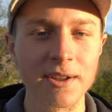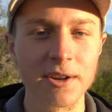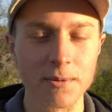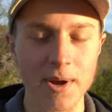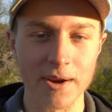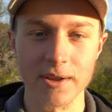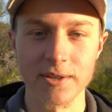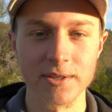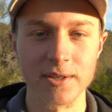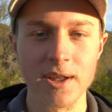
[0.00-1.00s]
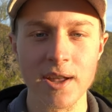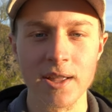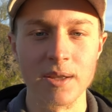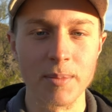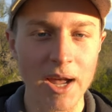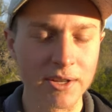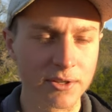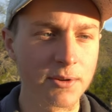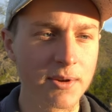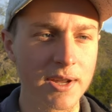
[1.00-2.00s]
in Aquarius, the
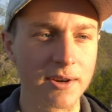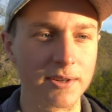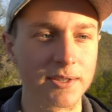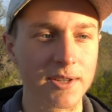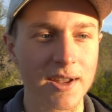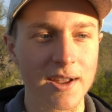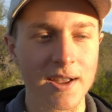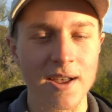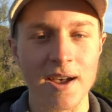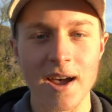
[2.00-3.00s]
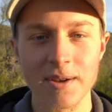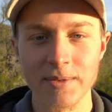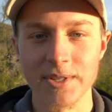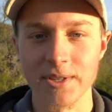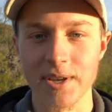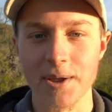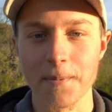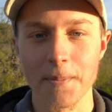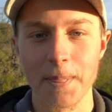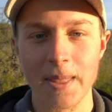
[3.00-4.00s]
past 2 years, obviously,
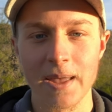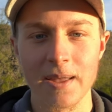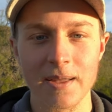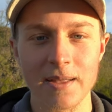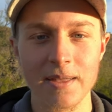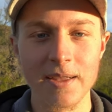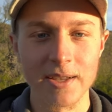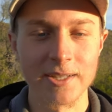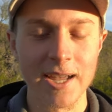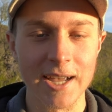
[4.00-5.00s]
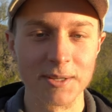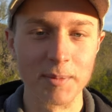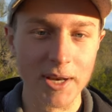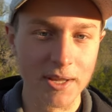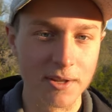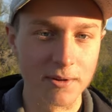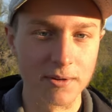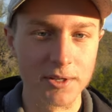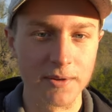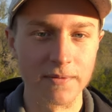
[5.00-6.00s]
this has been
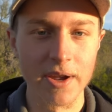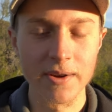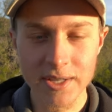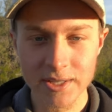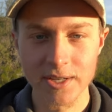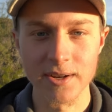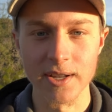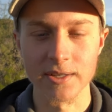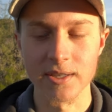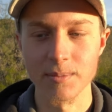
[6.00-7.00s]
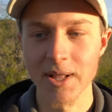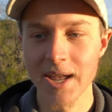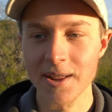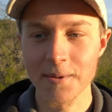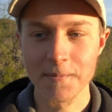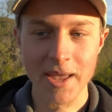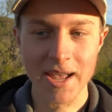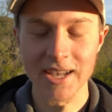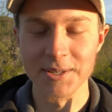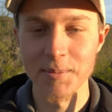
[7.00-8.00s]
huge, very serious. The planet
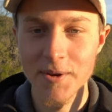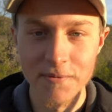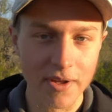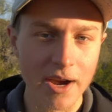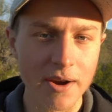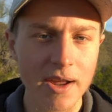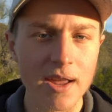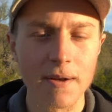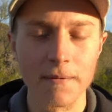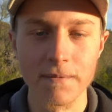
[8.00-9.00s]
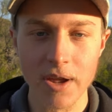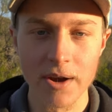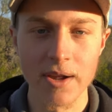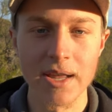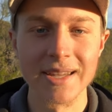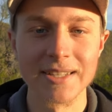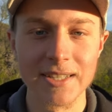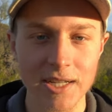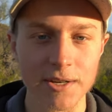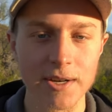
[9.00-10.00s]
has been very, very
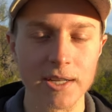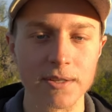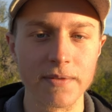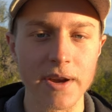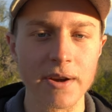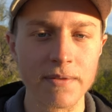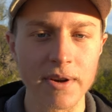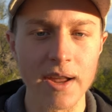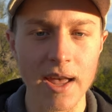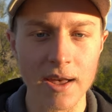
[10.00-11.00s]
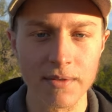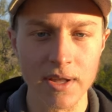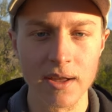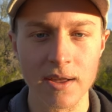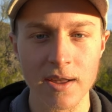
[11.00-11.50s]
serious, very, very heavy.